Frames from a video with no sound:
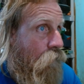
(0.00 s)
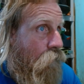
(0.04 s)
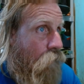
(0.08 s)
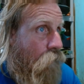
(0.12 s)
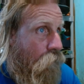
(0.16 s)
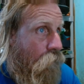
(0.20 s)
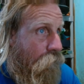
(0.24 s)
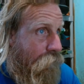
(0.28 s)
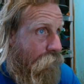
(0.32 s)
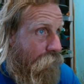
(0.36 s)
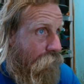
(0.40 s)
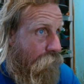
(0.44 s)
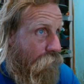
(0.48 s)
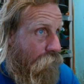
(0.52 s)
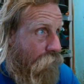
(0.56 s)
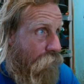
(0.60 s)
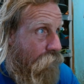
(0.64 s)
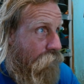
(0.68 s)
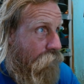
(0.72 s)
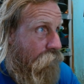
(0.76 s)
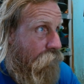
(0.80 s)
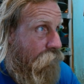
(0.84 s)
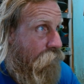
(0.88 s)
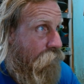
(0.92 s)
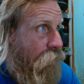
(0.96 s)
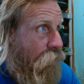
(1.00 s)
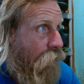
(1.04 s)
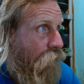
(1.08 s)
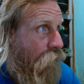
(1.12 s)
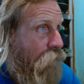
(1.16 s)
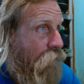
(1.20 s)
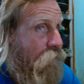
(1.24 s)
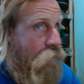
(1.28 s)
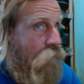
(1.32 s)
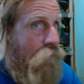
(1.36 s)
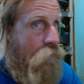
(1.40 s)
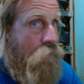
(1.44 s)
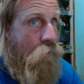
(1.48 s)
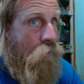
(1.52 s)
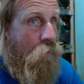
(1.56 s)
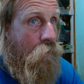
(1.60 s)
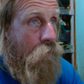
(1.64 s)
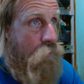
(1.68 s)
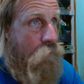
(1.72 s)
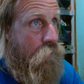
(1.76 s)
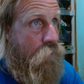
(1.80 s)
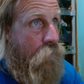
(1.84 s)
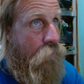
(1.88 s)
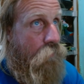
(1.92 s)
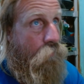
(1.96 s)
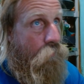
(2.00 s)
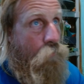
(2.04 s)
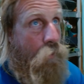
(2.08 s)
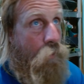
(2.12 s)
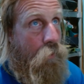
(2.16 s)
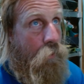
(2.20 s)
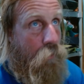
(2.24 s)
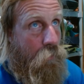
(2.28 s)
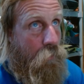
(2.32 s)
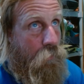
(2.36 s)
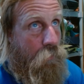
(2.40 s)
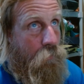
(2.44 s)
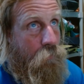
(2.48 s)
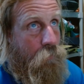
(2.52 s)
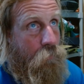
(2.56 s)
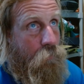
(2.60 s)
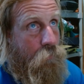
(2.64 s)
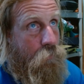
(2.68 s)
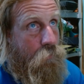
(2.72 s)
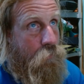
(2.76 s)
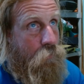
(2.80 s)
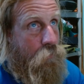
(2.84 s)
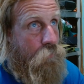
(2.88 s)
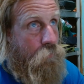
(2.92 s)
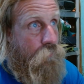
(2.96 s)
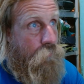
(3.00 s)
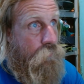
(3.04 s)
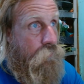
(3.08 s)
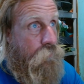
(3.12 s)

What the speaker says: are extensive wetlands.